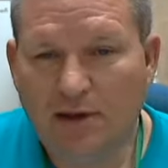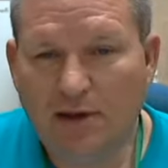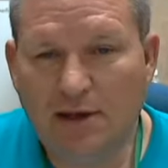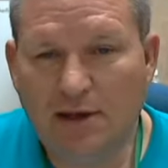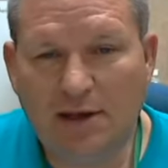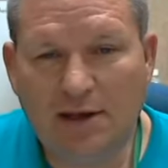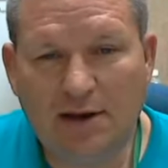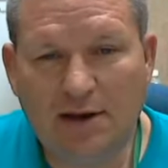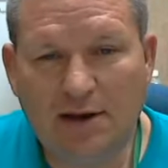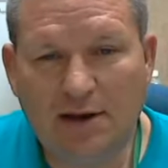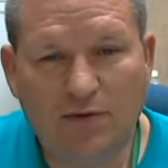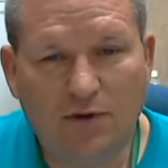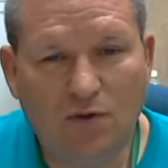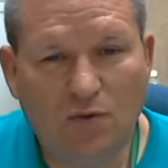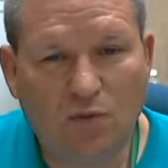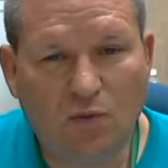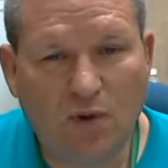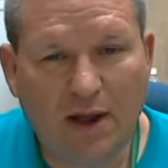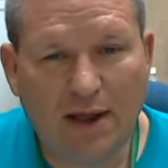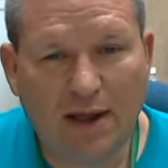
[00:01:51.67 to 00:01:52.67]
And if you
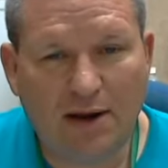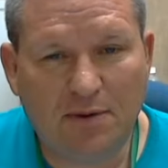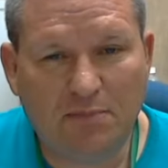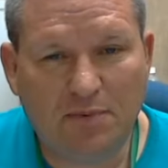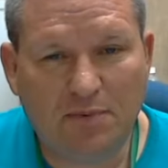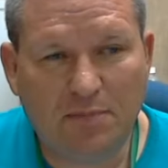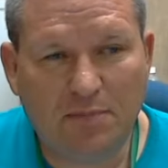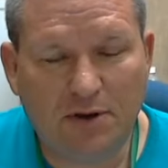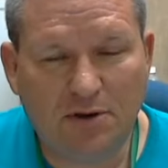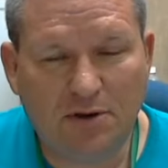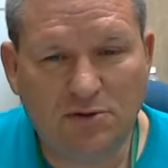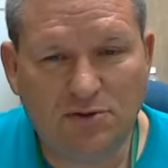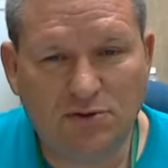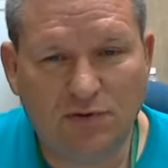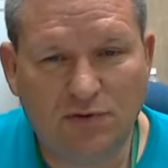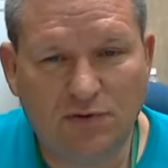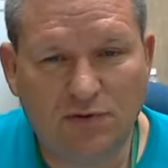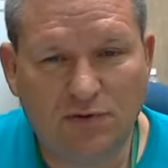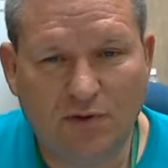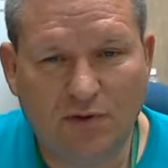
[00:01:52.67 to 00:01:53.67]
write a
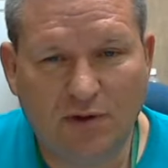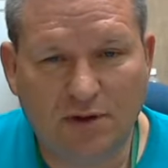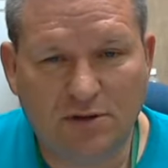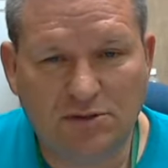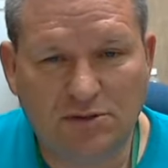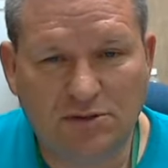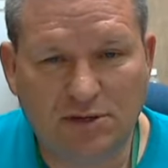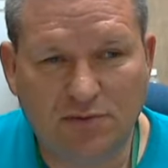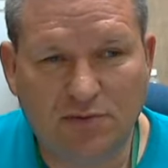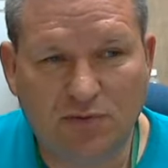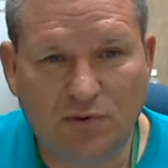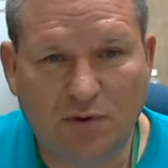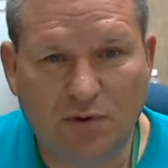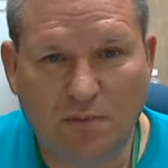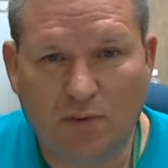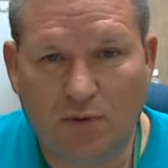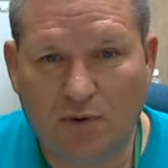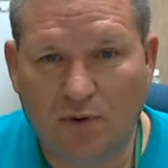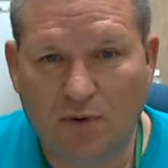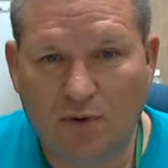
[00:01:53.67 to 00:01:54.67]
proposal for the consumer
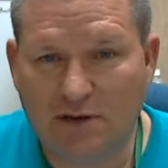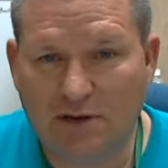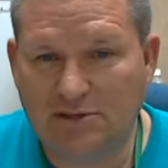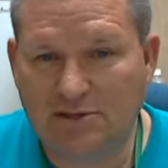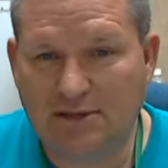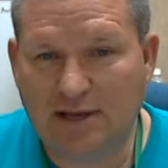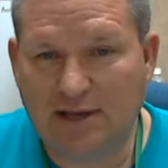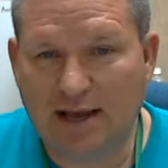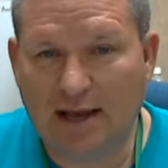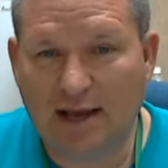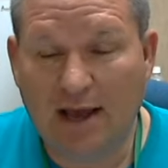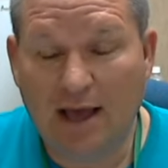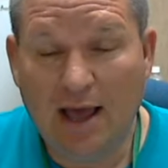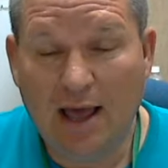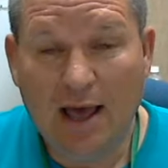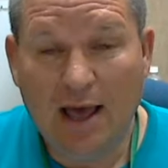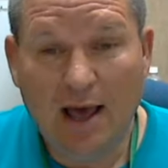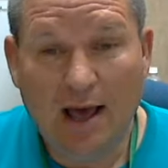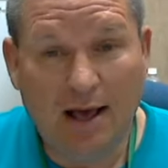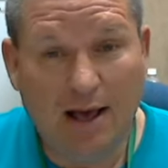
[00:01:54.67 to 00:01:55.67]
report and say,
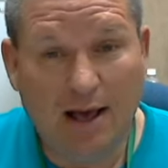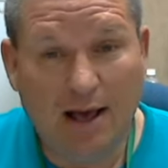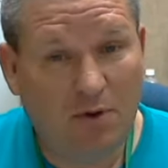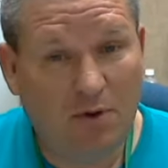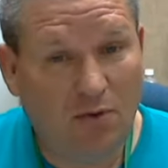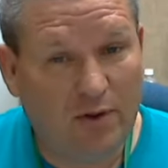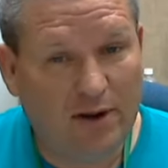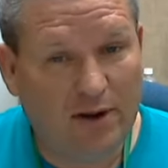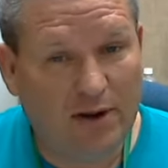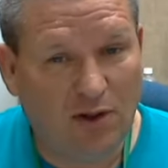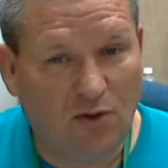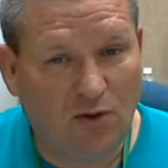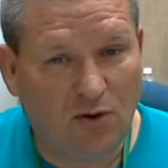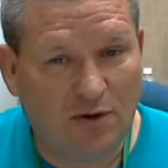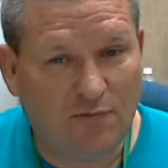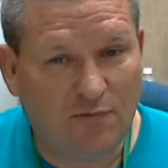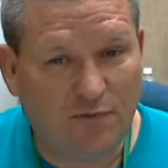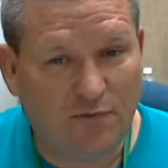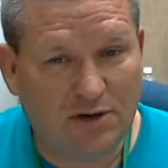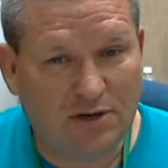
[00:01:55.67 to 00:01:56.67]
I'm going to
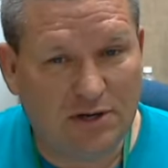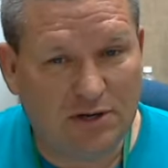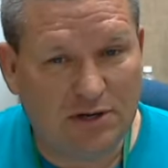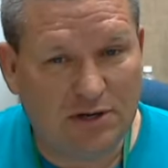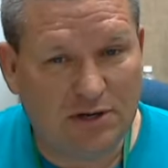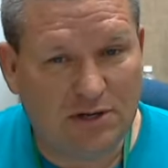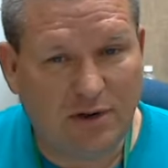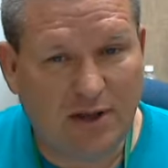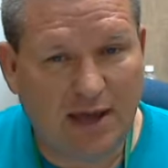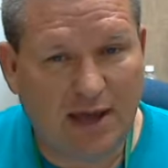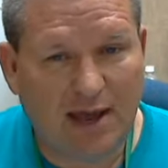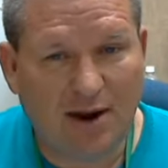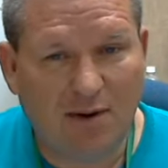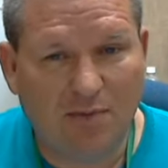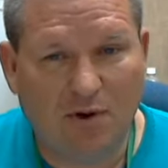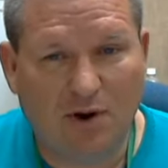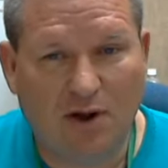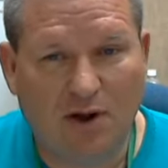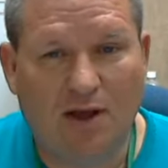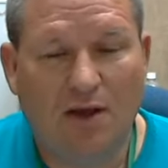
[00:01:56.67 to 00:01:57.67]
look for a digital
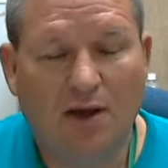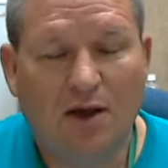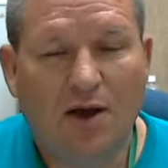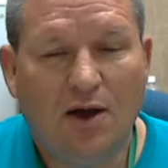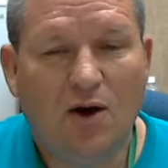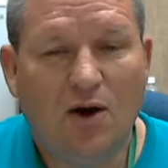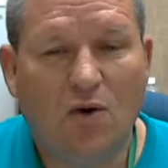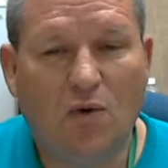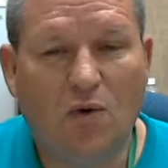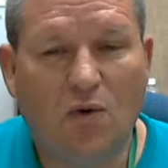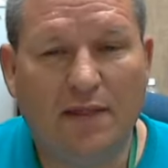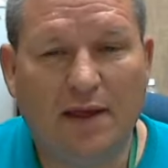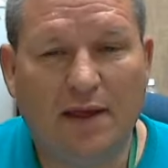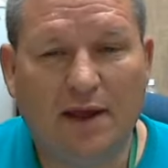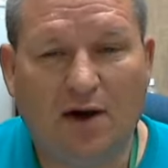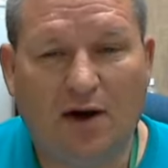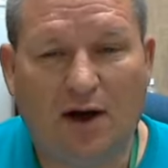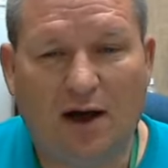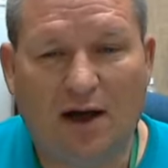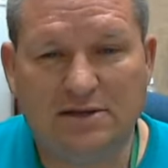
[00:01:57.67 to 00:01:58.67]
camera, one that
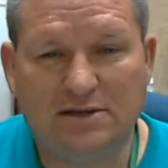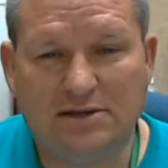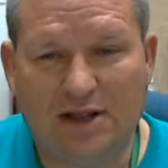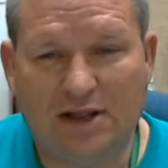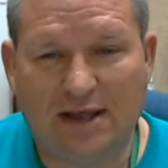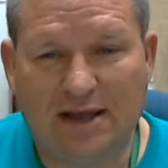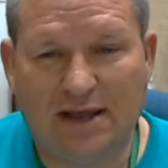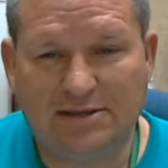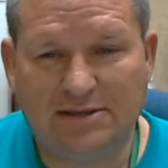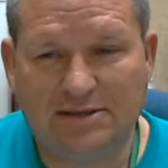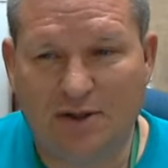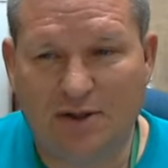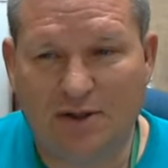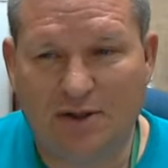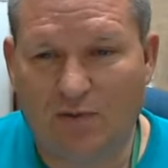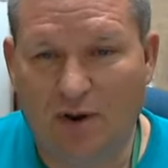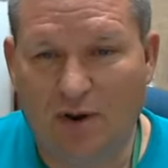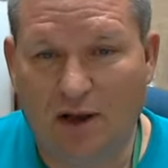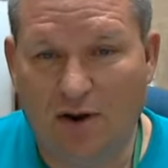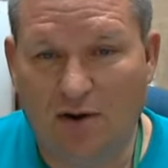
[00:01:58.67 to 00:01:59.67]
costs less than
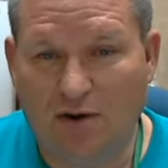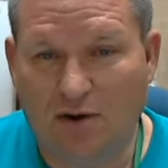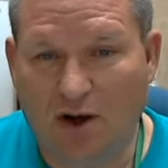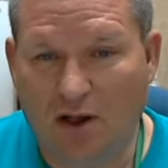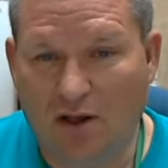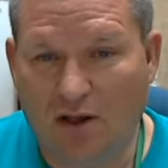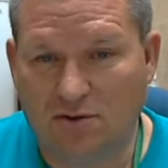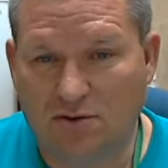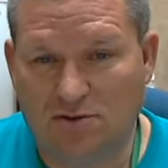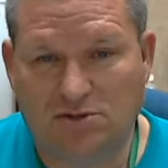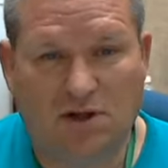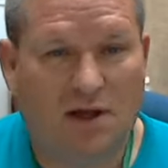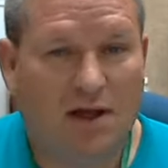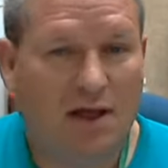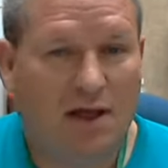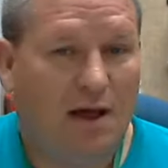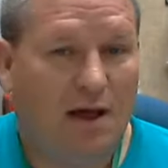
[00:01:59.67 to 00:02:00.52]
$300.